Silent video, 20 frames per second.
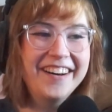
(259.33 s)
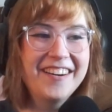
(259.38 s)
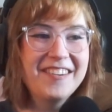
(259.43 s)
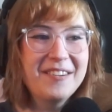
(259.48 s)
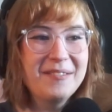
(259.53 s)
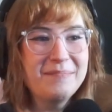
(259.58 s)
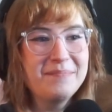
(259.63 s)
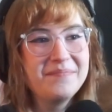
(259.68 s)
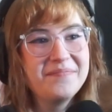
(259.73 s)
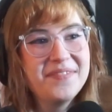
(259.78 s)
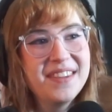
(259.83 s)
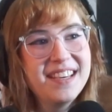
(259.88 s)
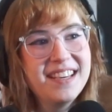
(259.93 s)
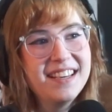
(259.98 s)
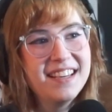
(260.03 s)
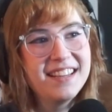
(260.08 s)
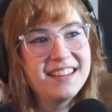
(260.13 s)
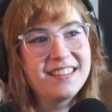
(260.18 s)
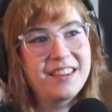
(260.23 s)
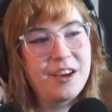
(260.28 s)
um,
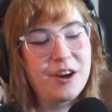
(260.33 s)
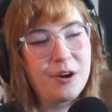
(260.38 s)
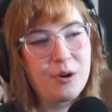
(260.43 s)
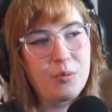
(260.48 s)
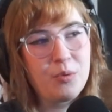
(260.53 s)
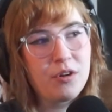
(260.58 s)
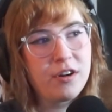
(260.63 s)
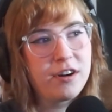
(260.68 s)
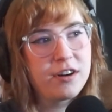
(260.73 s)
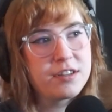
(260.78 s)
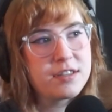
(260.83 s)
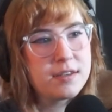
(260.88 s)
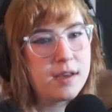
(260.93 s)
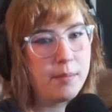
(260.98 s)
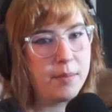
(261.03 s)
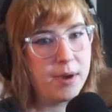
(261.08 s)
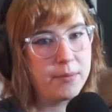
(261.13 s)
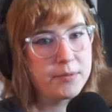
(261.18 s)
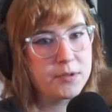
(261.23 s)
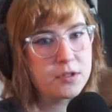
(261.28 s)
there were
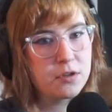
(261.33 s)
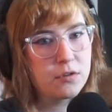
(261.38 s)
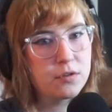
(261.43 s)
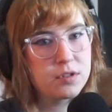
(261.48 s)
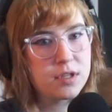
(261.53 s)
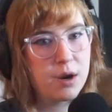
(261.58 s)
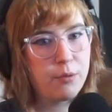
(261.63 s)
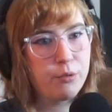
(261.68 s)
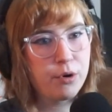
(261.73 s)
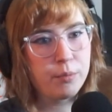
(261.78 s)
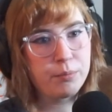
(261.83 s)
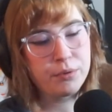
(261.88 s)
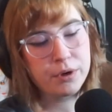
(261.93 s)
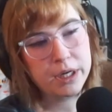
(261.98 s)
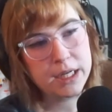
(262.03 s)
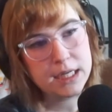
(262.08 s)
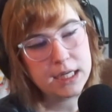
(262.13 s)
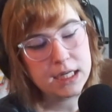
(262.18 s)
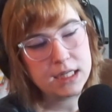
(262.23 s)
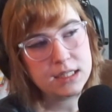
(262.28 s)
some episodes that were
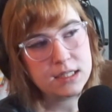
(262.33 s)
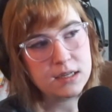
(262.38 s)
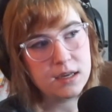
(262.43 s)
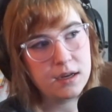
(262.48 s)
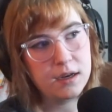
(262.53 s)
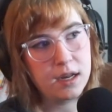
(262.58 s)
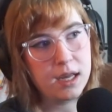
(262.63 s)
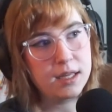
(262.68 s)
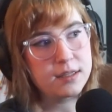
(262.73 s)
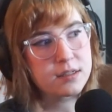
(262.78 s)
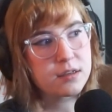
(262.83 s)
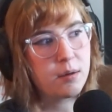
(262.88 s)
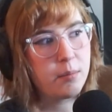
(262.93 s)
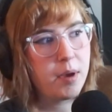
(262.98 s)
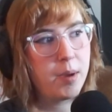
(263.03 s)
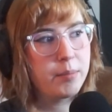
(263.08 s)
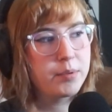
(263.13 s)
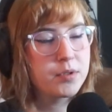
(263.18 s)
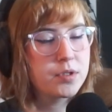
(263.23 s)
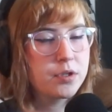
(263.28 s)
pretty decent and some
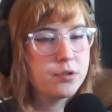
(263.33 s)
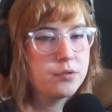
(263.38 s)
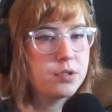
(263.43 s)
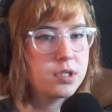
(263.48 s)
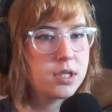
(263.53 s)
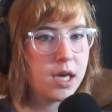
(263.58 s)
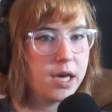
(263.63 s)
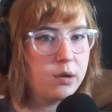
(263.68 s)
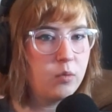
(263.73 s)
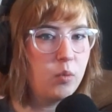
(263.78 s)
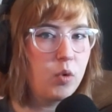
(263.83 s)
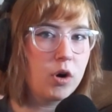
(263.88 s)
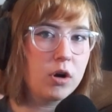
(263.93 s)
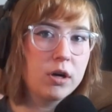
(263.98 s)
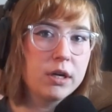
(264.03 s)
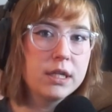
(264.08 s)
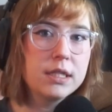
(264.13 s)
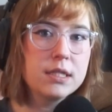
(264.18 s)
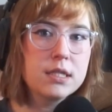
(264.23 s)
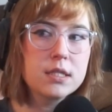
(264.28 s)
episodes that
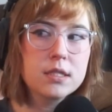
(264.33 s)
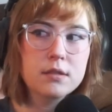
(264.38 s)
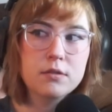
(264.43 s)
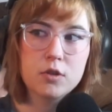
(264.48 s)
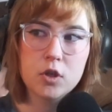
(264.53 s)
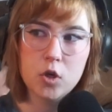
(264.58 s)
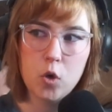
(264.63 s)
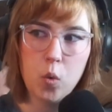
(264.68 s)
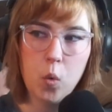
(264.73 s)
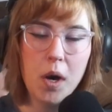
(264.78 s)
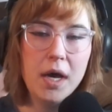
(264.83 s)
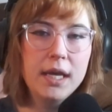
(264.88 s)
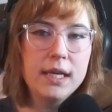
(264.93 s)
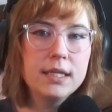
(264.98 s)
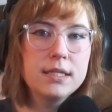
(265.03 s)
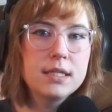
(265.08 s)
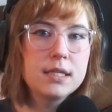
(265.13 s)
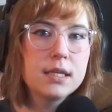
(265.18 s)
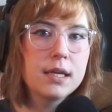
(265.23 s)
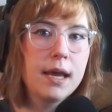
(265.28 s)
weren't
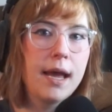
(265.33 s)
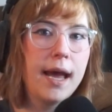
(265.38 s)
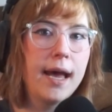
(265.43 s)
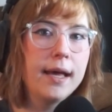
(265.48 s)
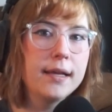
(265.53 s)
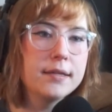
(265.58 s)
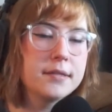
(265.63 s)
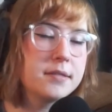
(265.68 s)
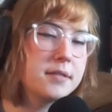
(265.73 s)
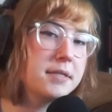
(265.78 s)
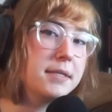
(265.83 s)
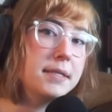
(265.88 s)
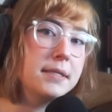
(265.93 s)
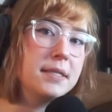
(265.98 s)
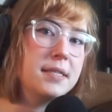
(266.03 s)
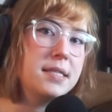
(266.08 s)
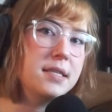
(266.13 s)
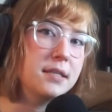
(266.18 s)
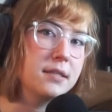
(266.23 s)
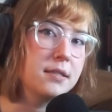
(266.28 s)
quite as
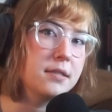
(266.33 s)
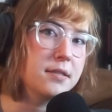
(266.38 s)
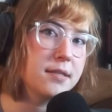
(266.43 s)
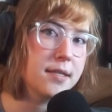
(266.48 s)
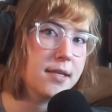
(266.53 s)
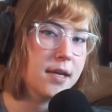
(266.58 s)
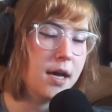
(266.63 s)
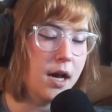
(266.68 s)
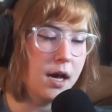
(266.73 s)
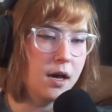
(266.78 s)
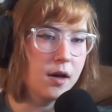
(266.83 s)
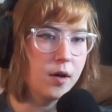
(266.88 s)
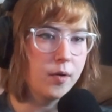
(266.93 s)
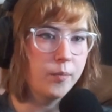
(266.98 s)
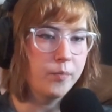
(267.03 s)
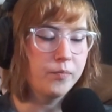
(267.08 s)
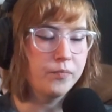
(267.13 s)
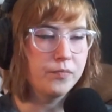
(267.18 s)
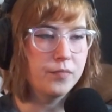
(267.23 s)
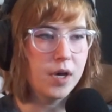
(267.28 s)
decent.
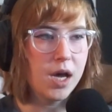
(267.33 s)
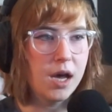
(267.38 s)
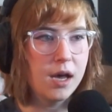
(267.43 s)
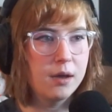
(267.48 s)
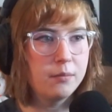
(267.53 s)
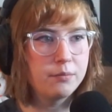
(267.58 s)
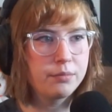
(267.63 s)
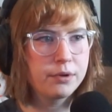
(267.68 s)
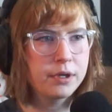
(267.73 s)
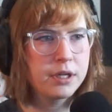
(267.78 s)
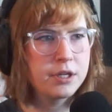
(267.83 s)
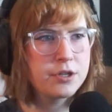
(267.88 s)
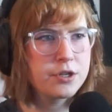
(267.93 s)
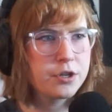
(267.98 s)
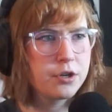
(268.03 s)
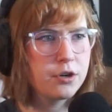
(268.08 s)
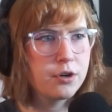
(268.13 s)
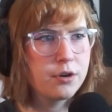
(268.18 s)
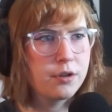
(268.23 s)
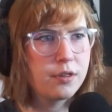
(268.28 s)
Um, I'm pretty
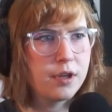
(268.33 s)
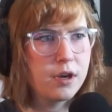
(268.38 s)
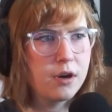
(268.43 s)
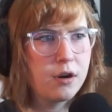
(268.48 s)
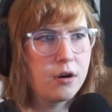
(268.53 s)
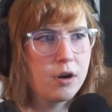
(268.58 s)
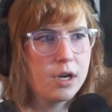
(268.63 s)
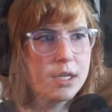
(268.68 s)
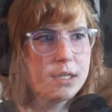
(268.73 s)
sure there